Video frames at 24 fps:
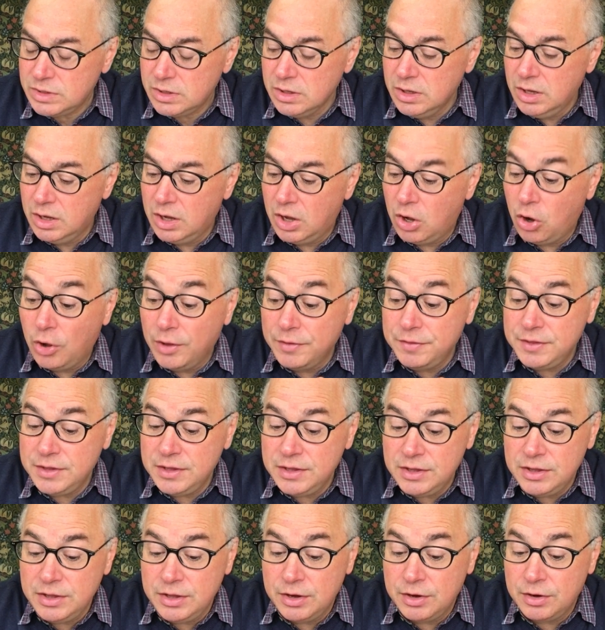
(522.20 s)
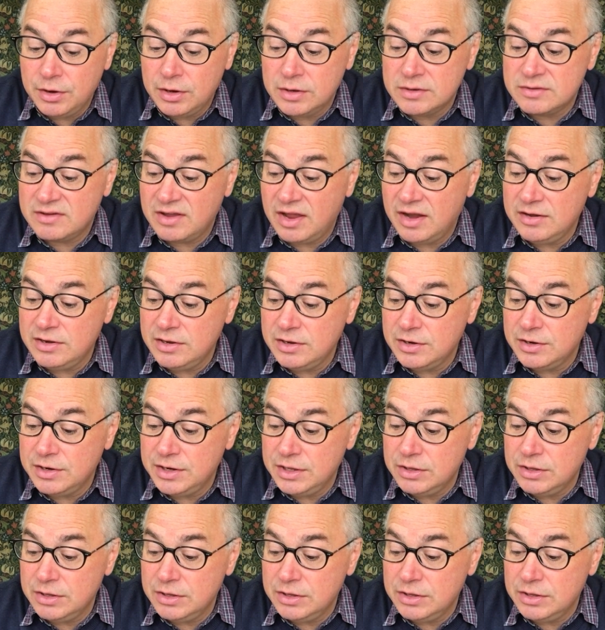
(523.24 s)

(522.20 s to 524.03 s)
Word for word: Uh, on the year, ten-year